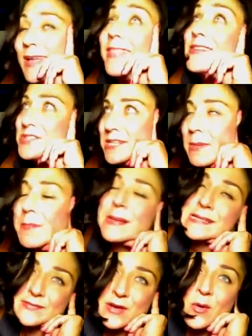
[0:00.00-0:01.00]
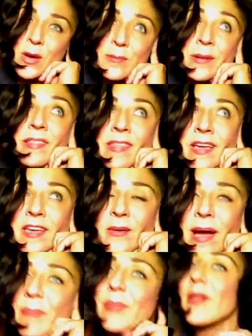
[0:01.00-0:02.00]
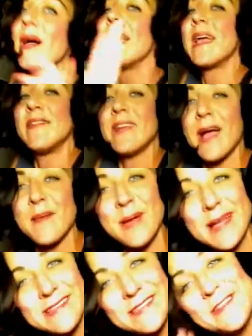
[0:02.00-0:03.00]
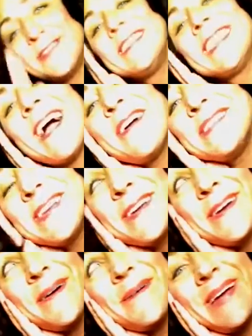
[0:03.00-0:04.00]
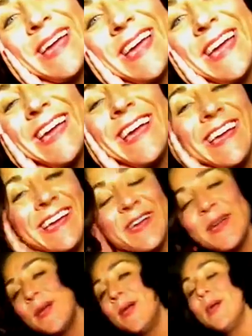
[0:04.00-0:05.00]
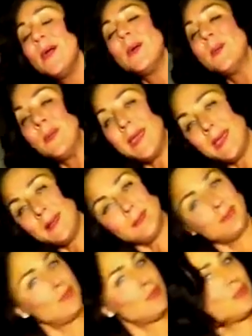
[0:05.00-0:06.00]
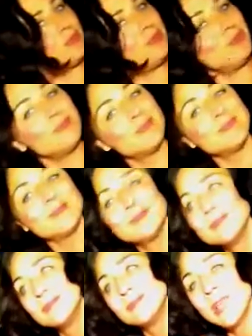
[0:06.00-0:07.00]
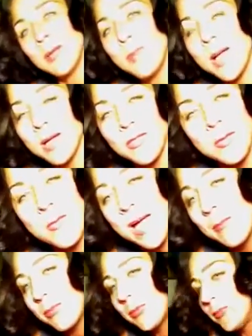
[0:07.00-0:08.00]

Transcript: A legitimate piece of equipment. Thank you, Apple. I have the iPad too. How's it going? Me? I'm back on the map.